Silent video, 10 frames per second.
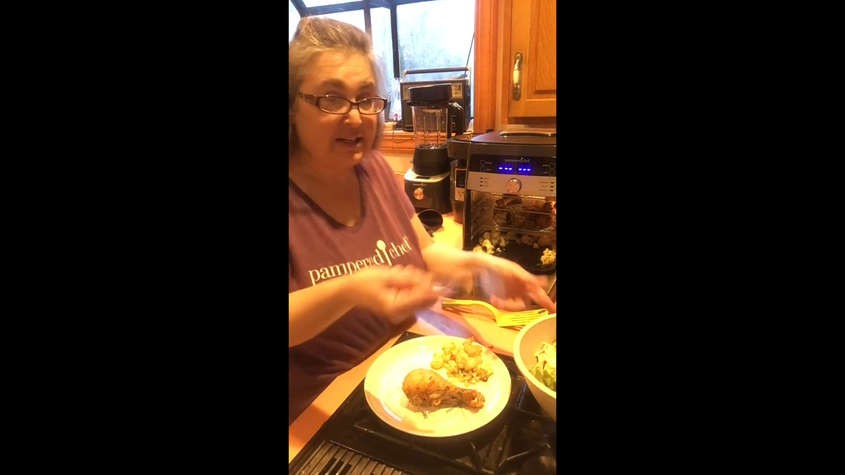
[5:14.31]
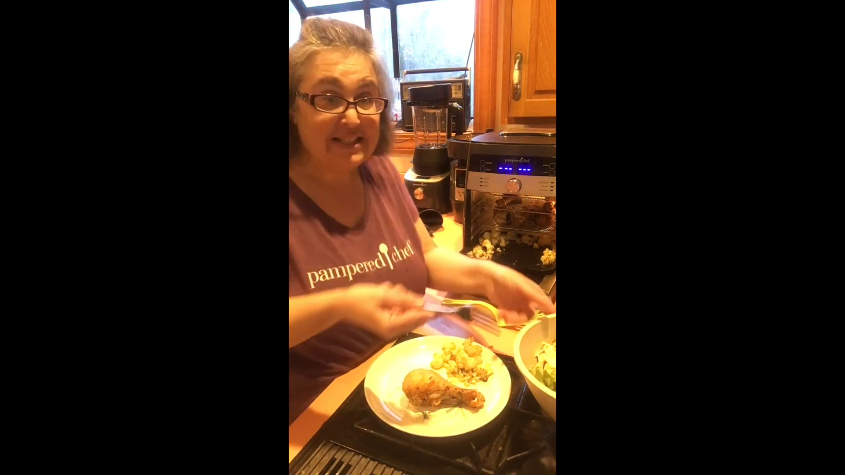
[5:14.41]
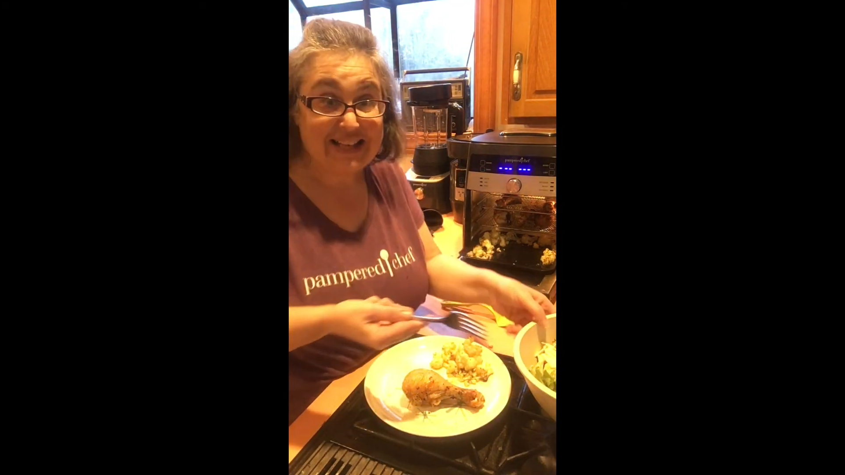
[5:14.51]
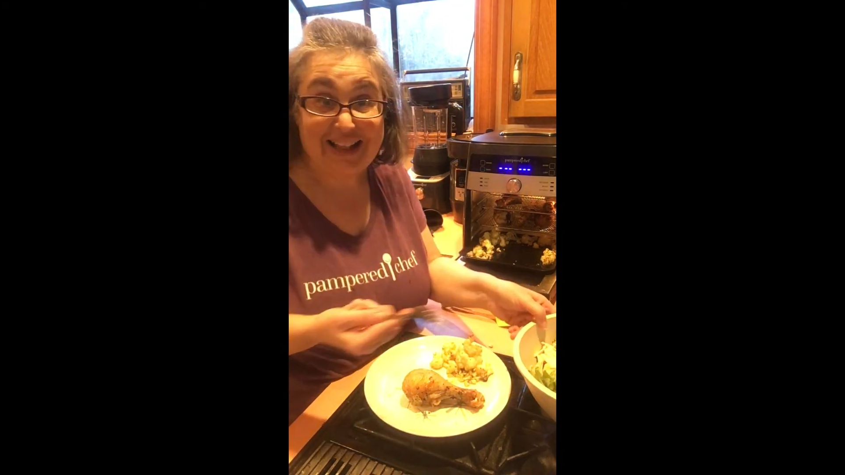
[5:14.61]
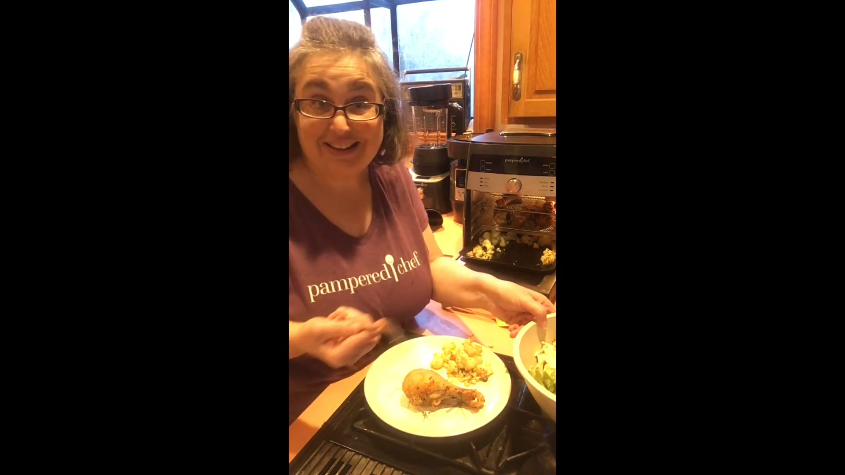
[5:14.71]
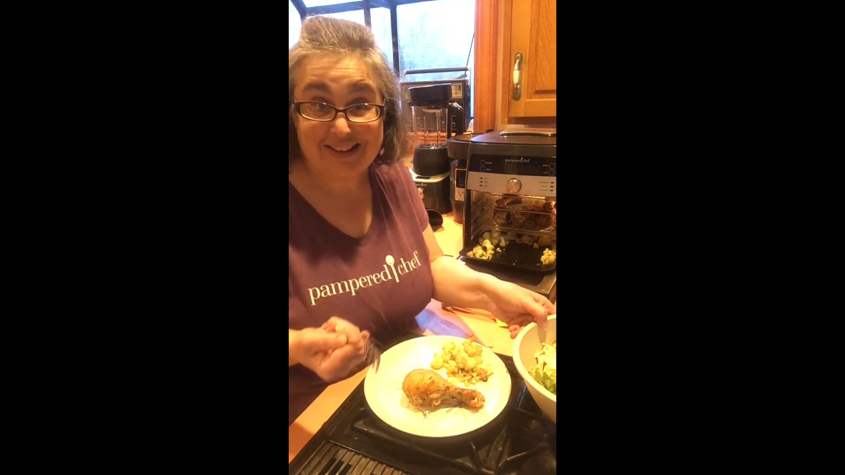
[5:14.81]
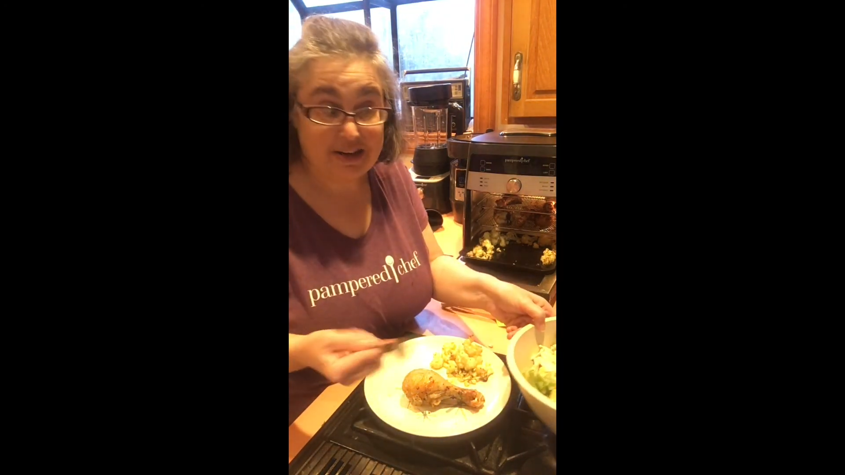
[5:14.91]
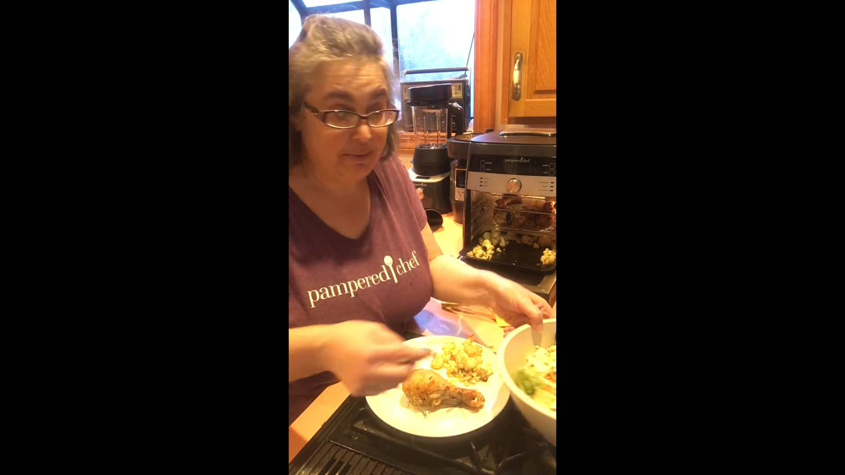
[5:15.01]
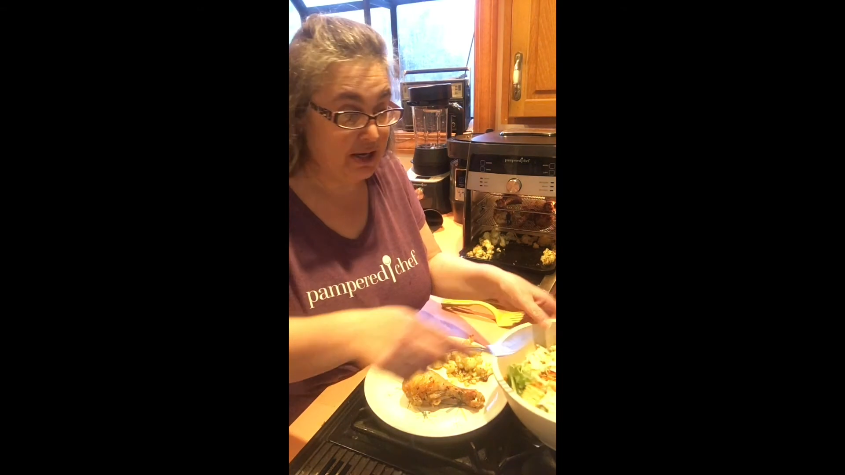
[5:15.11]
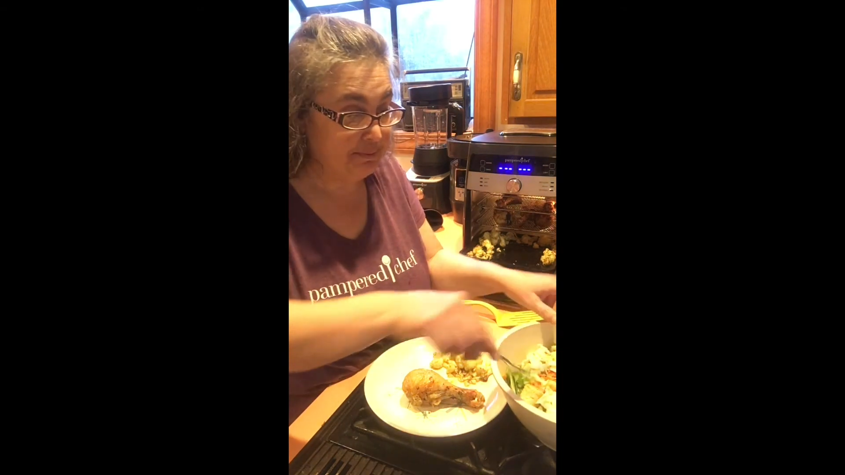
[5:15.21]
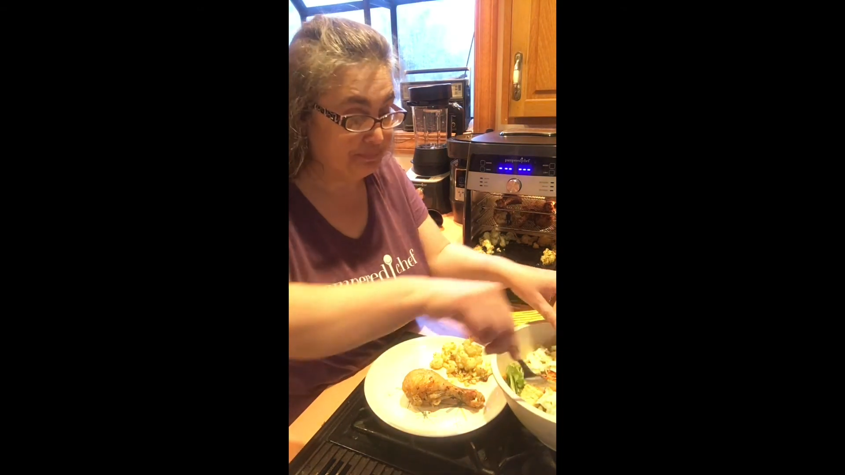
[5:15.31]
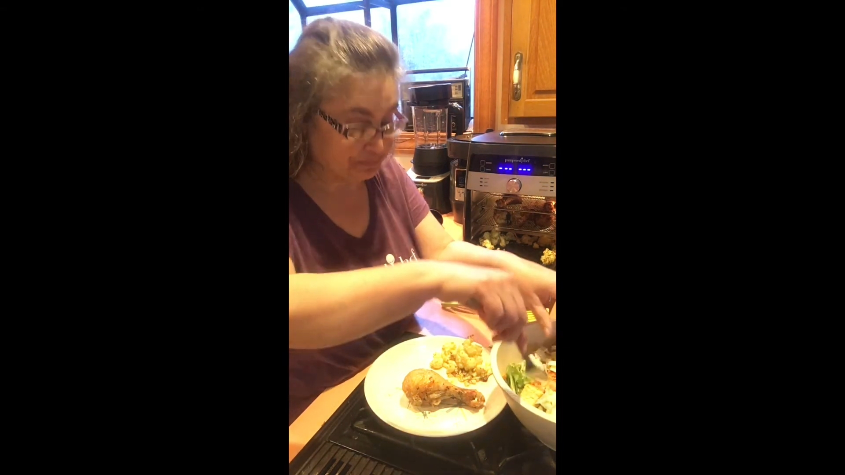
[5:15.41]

salad that I made.